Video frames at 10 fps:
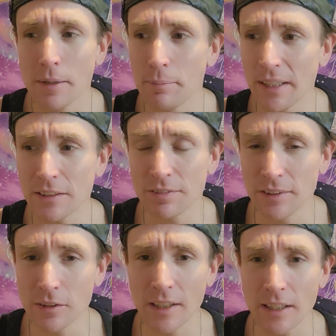made to
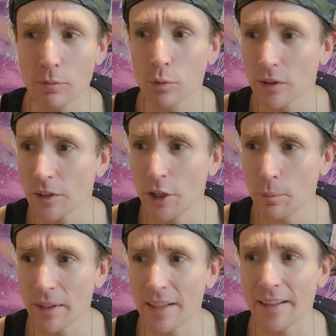feel like a real
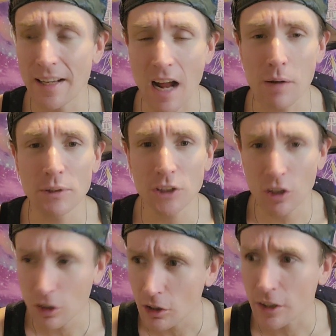human and that I was
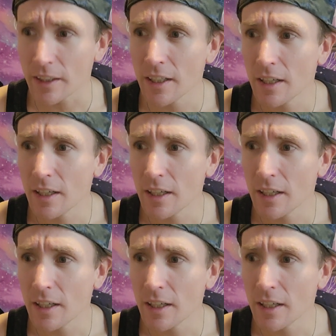heard.